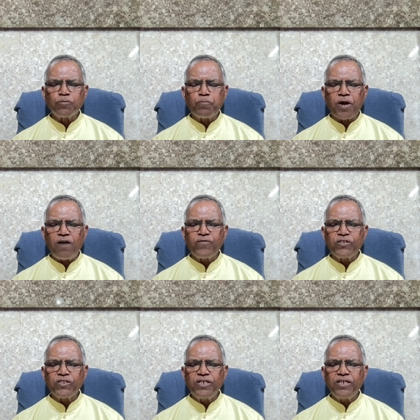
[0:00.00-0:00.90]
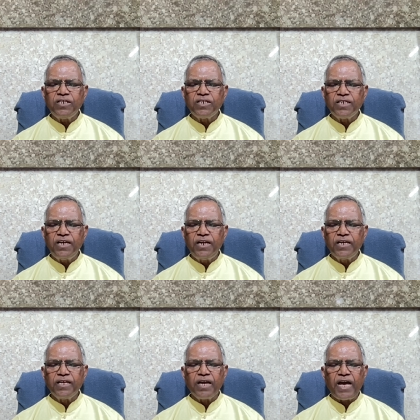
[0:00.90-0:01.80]
prophecy,
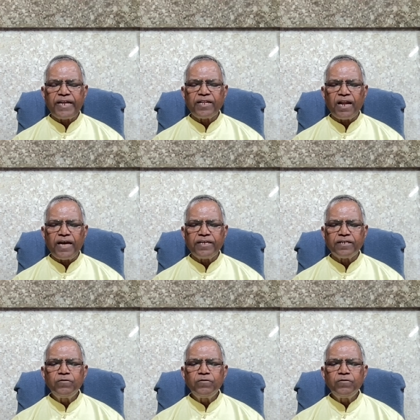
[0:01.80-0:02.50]
healing, and the like.